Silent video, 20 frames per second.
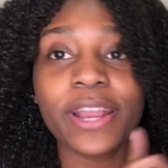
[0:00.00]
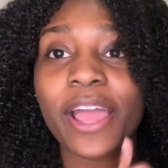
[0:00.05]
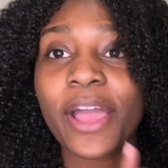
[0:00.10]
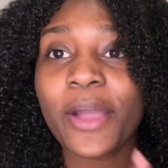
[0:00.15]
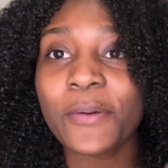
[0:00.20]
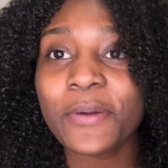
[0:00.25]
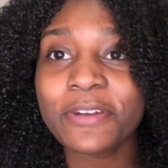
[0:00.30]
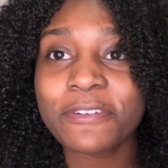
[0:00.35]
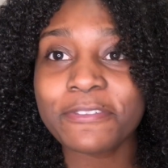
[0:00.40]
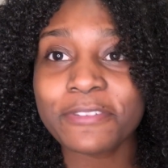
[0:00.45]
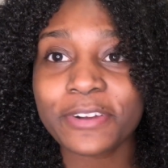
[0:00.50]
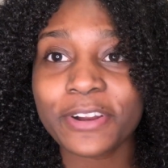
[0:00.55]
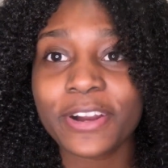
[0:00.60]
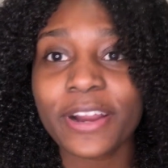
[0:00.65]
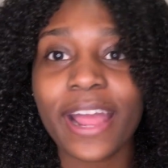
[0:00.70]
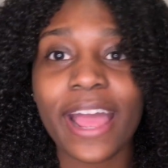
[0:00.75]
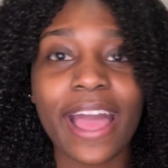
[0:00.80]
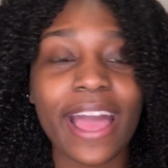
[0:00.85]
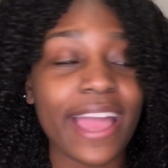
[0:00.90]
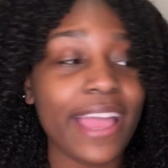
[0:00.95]

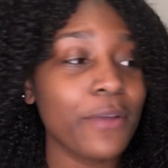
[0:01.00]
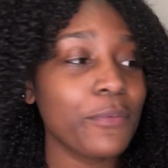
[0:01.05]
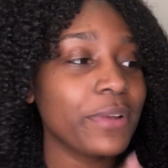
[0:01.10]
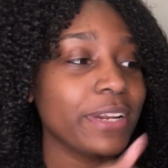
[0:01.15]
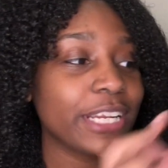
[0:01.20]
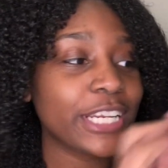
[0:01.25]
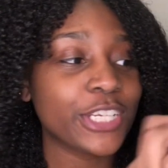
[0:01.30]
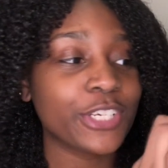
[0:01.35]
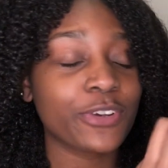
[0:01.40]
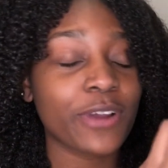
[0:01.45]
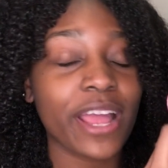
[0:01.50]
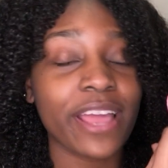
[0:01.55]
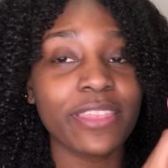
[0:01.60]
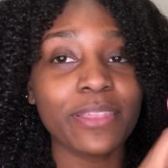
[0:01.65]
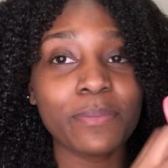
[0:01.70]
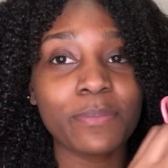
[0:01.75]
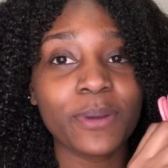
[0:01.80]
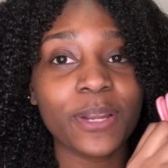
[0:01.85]
However, I want to try the